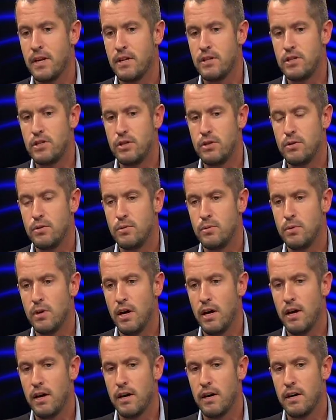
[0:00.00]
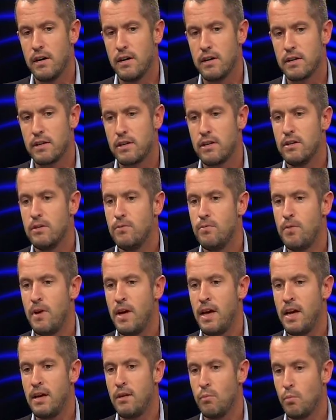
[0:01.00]
to
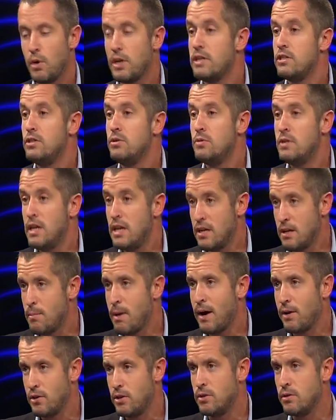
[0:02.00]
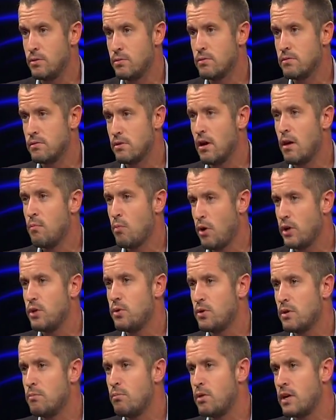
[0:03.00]
convey what is unique about you and what you
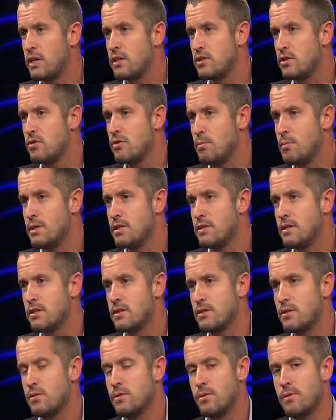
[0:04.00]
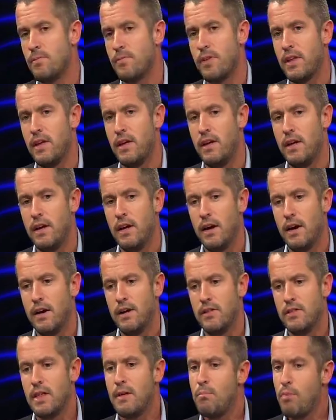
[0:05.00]
can bring to the business school.
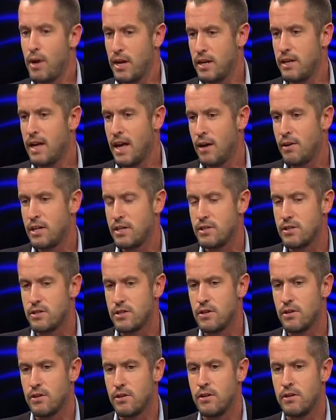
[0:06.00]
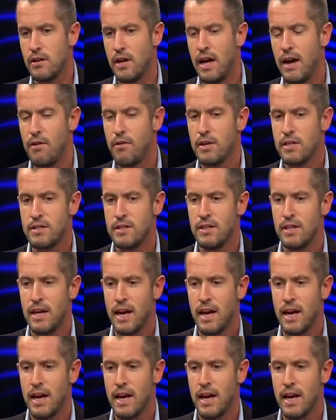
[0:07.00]
They break it down into certain areas in the